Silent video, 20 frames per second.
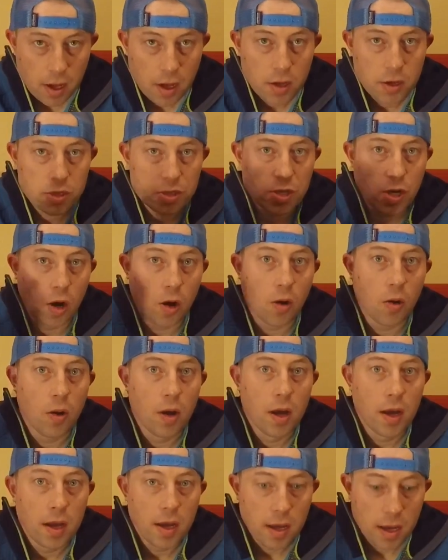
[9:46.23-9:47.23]
So
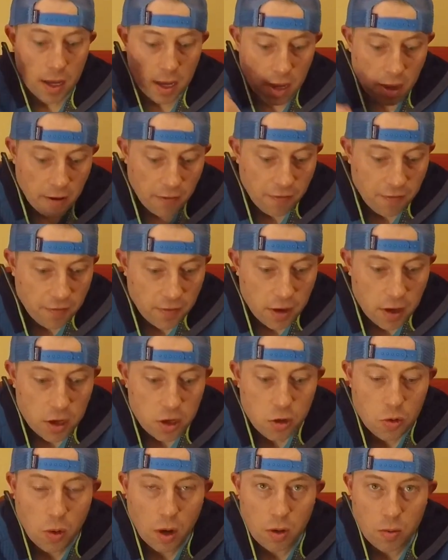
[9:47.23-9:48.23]
if
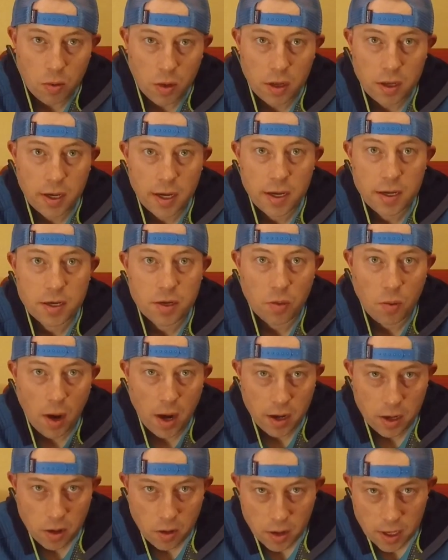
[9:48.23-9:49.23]
you are willing to want
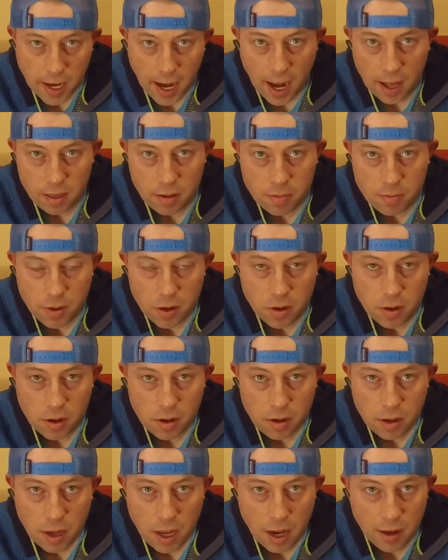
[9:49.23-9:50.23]
to go to Gatlinburg,
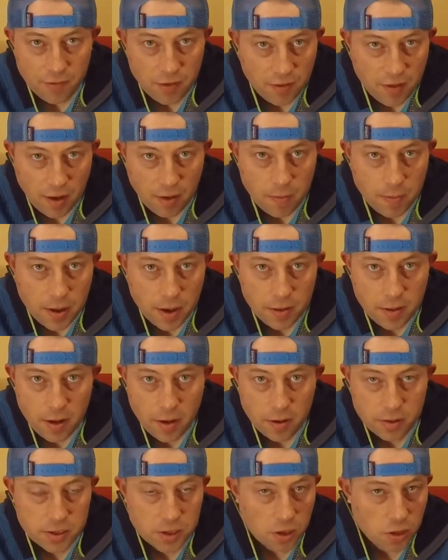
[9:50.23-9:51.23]
and if you've never been there,
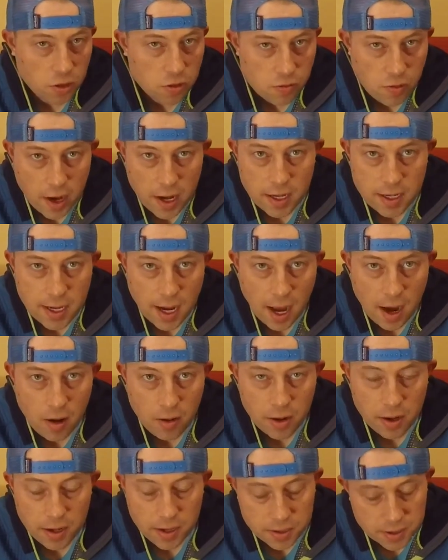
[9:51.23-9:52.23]
it's a great town.
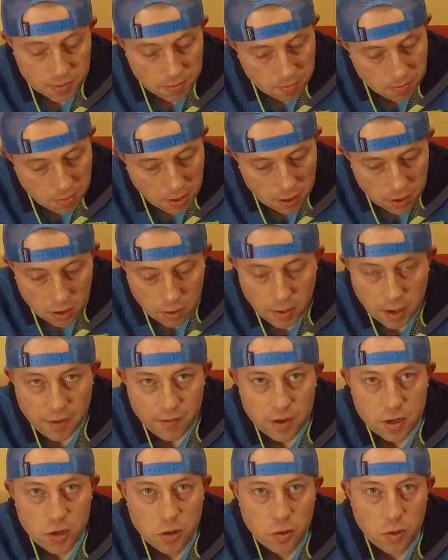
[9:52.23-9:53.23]
It is a little bit of
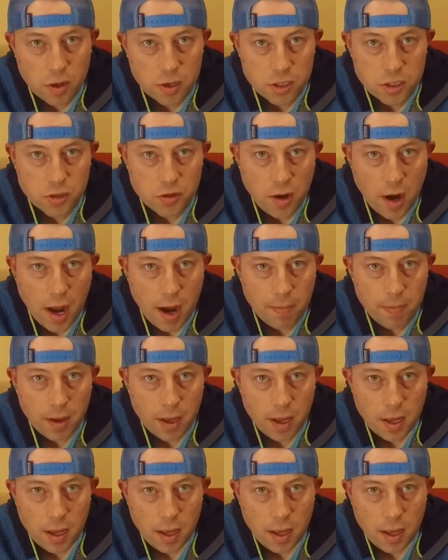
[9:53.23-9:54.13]
a tourist trap.